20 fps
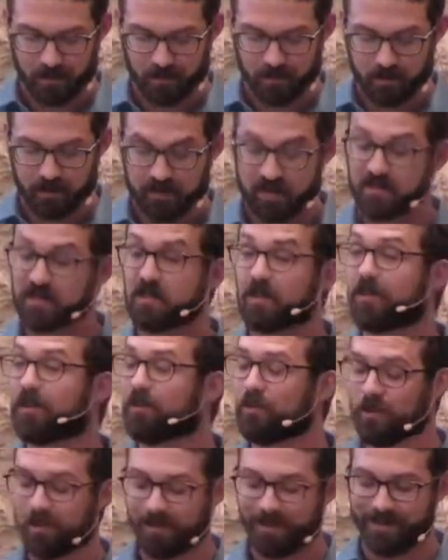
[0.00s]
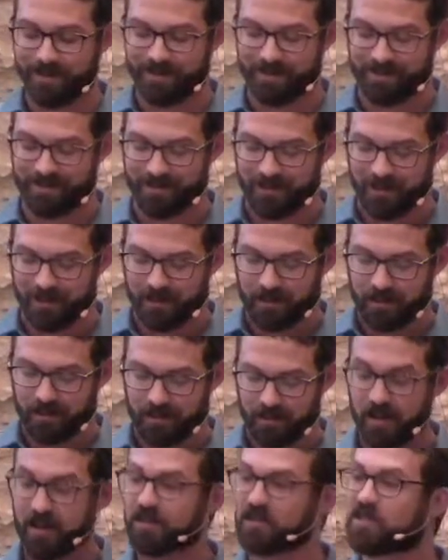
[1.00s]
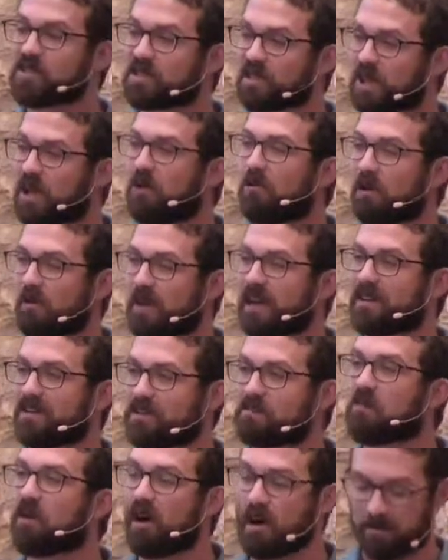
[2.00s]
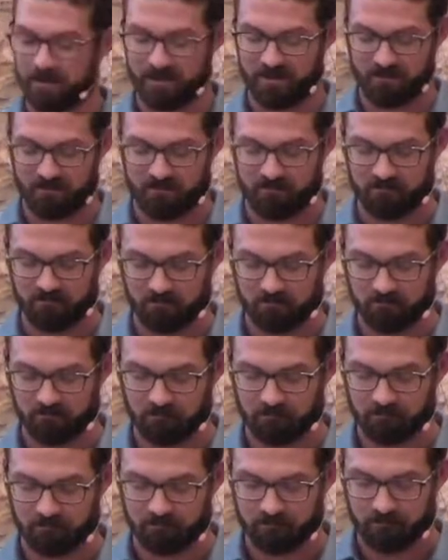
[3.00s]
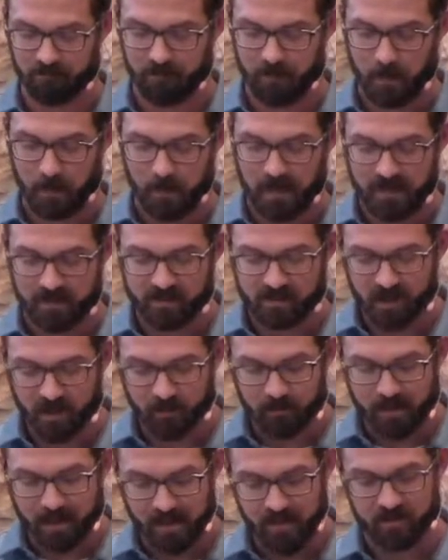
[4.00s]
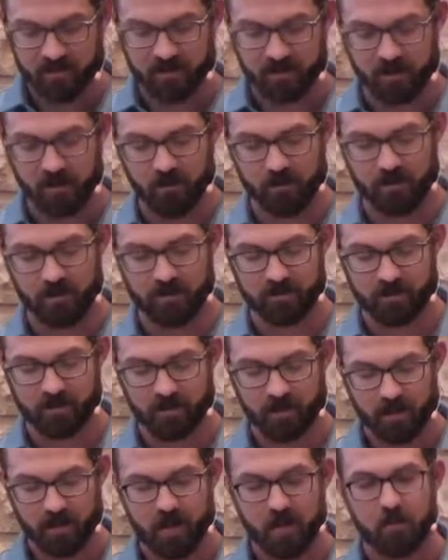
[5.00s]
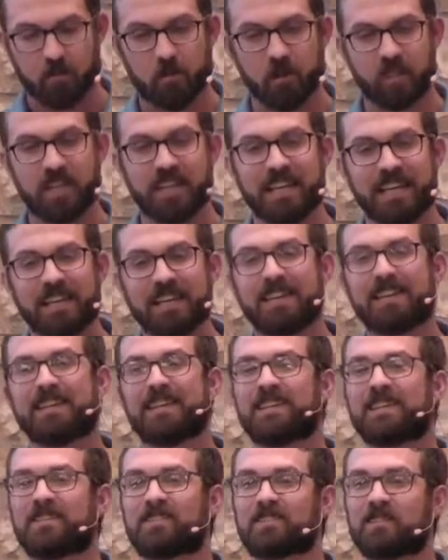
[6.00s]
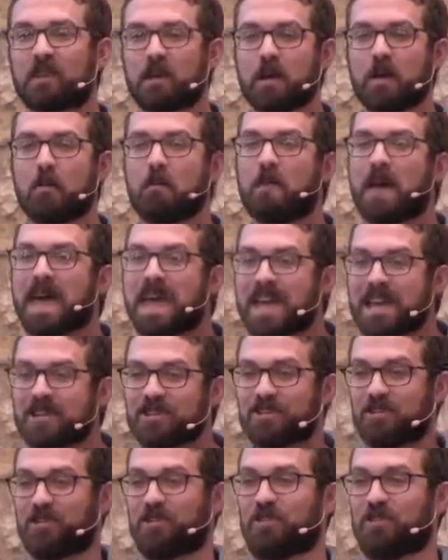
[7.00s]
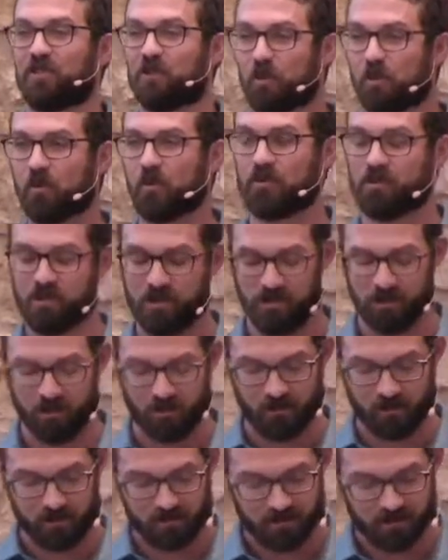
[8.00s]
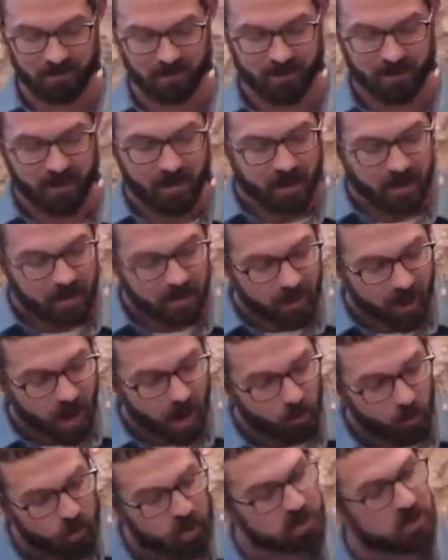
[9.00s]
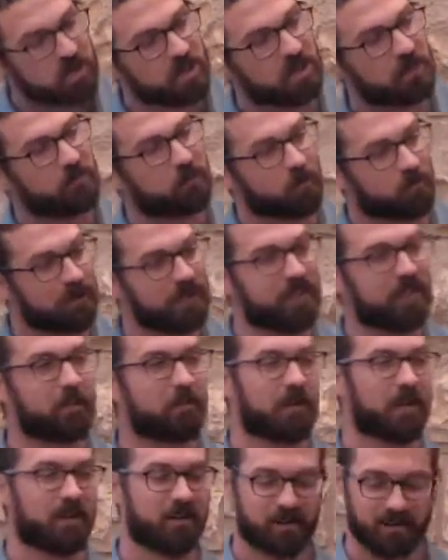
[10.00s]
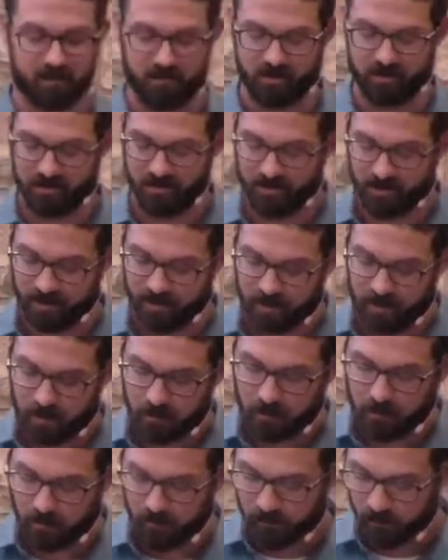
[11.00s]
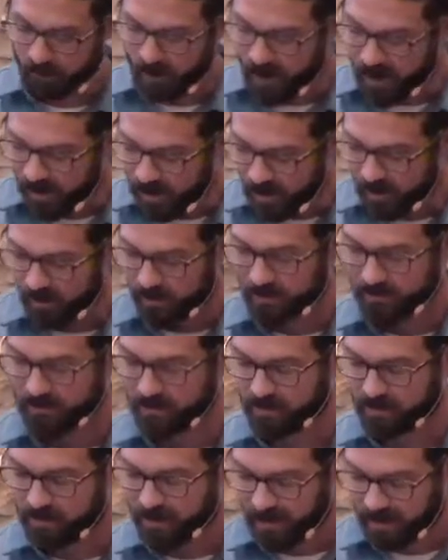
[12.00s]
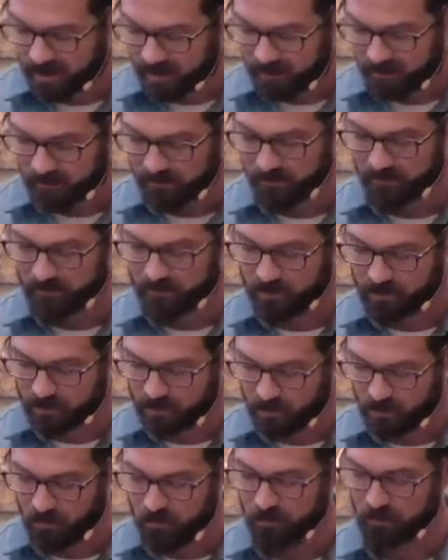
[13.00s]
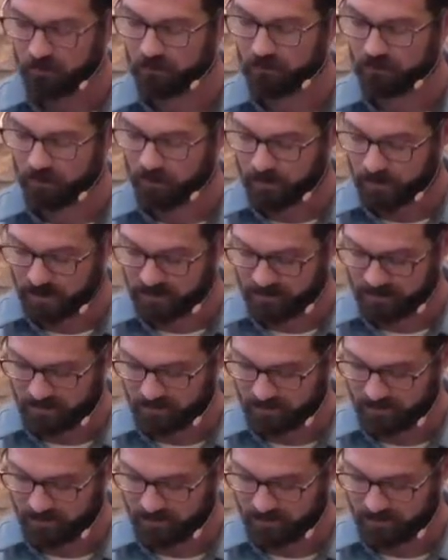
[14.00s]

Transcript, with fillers: He says the Lord is not slow about his promise as some count slowness, but he is patient towards you, not wishing for any to perish, but for all to come to repentance.